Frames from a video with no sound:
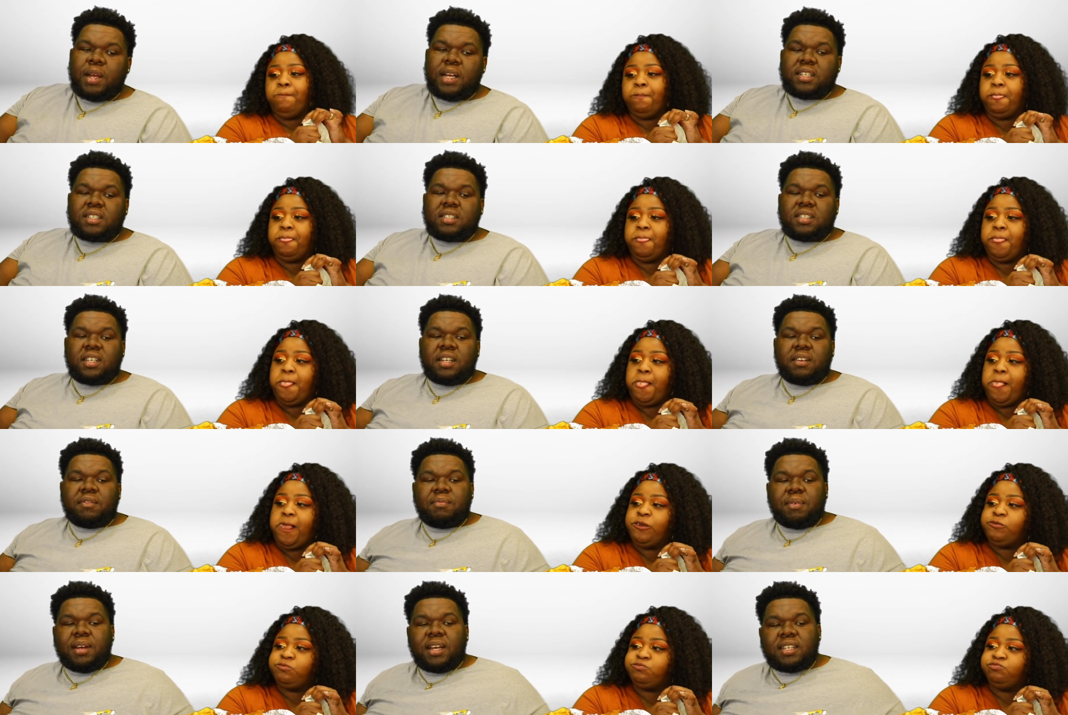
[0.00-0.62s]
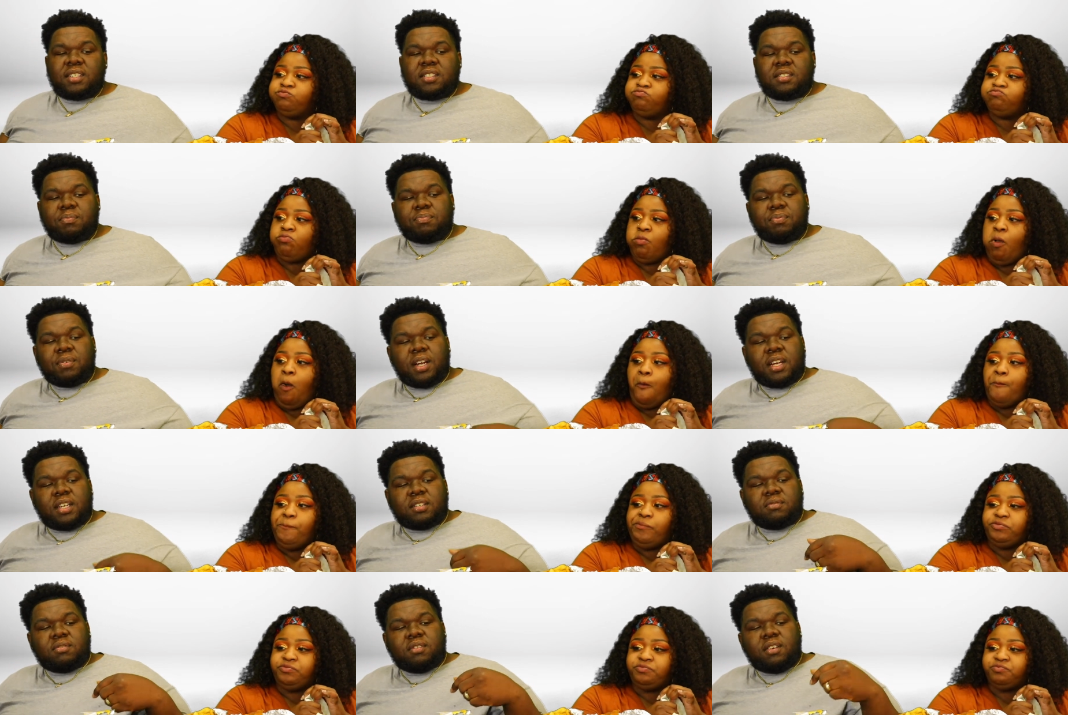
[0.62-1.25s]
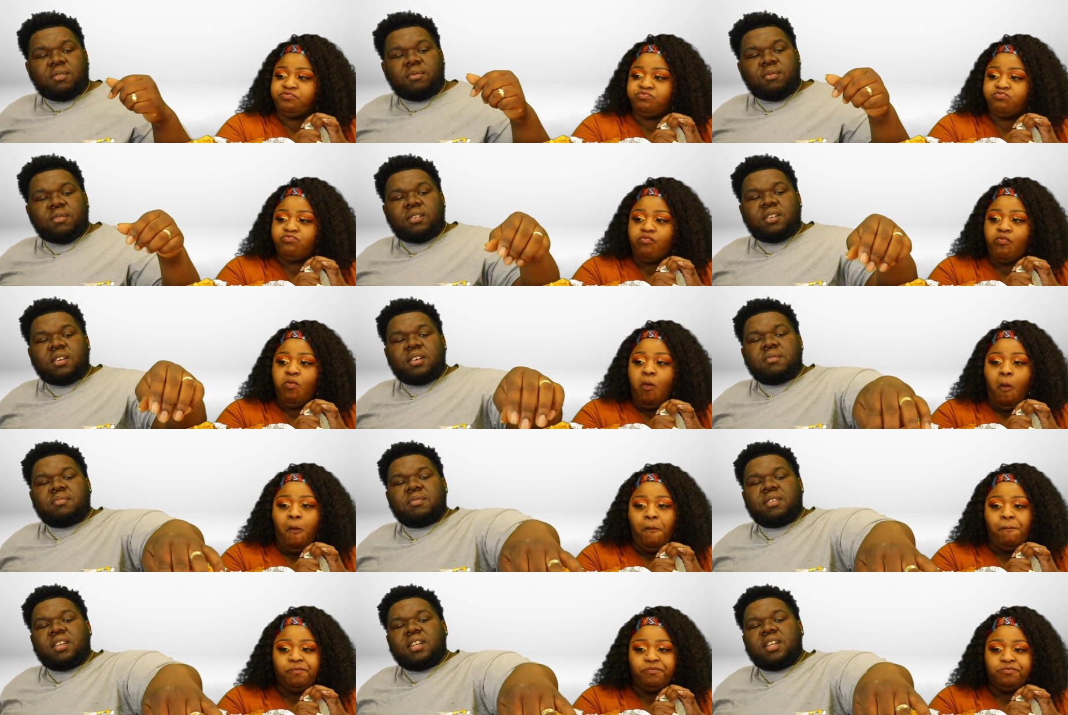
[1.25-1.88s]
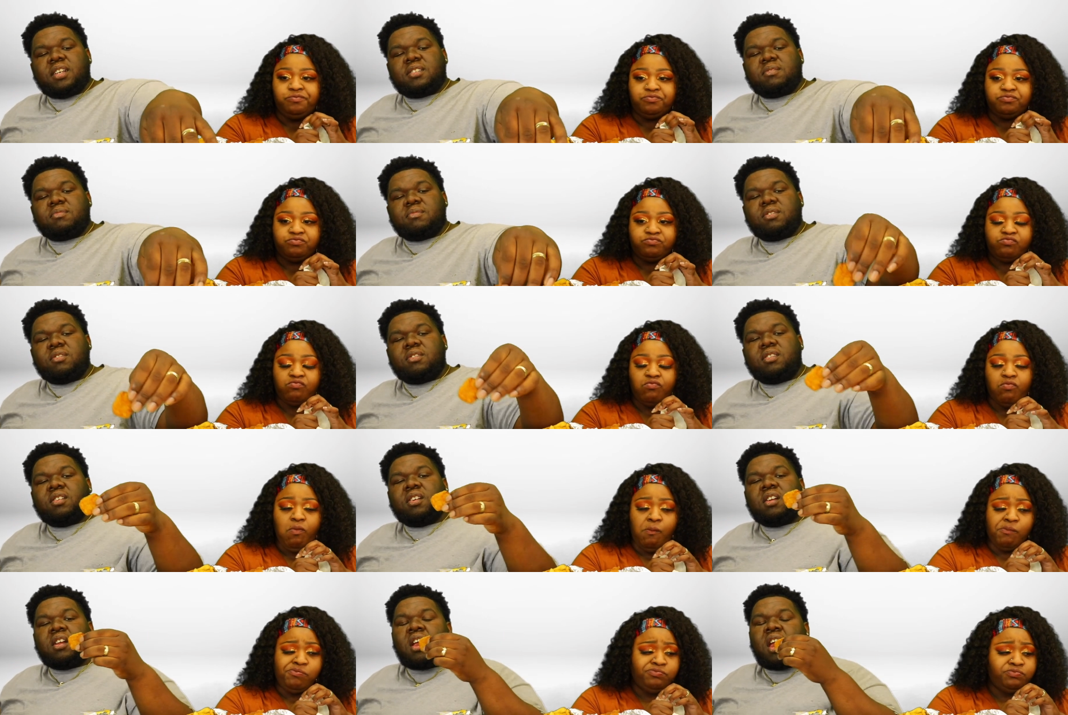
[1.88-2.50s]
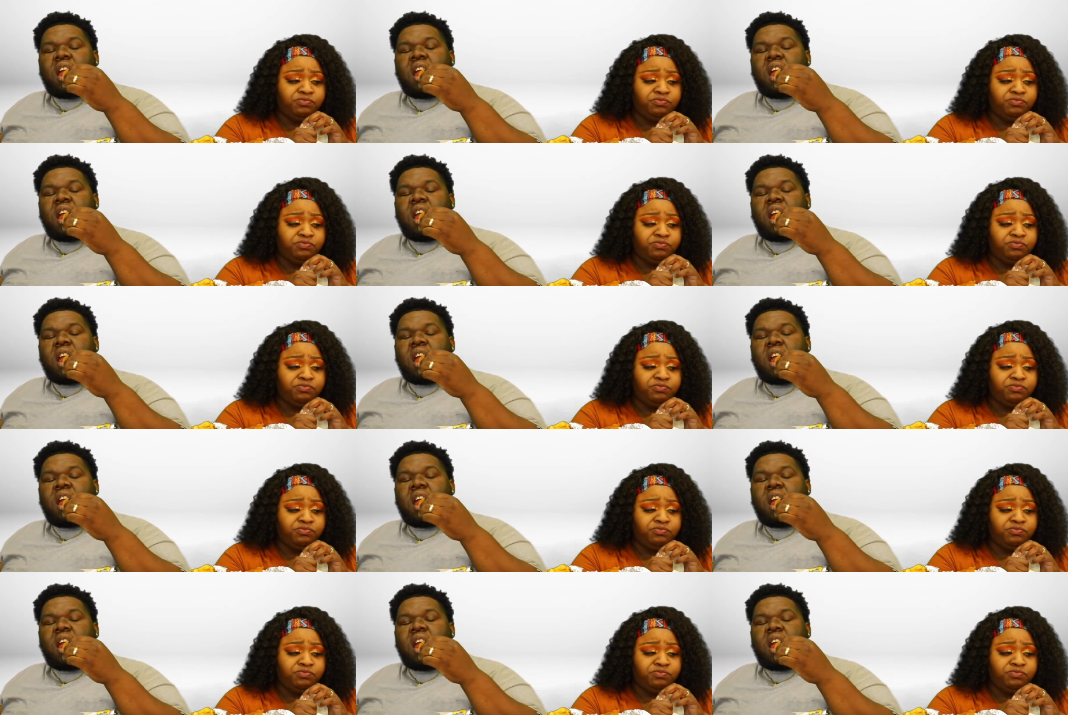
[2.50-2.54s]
Speaker 1: Isn't everybody surprised when I woke up the next morning?